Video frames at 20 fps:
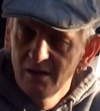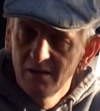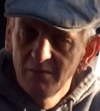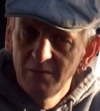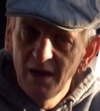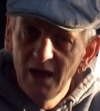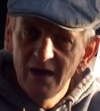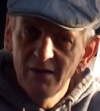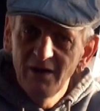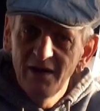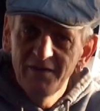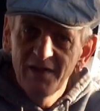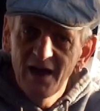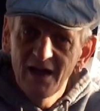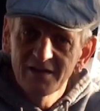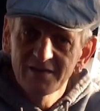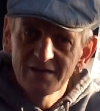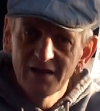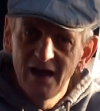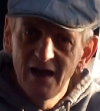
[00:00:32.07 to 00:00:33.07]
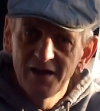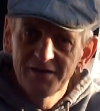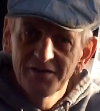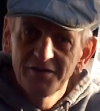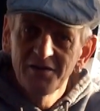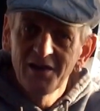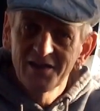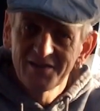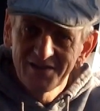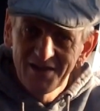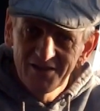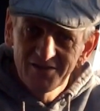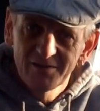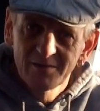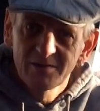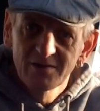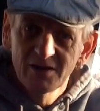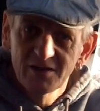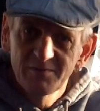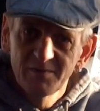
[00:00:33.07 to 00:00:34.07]
But anyway, that aside, let's get
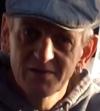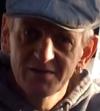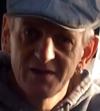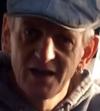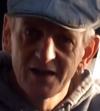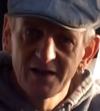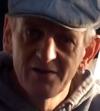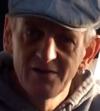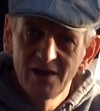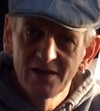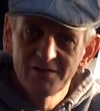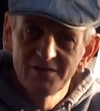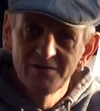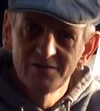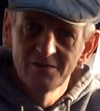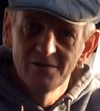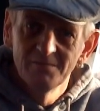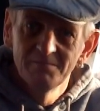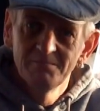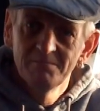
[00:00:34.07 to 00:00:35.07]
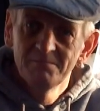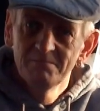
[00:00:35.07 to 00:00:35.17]
some Christmas decorations up.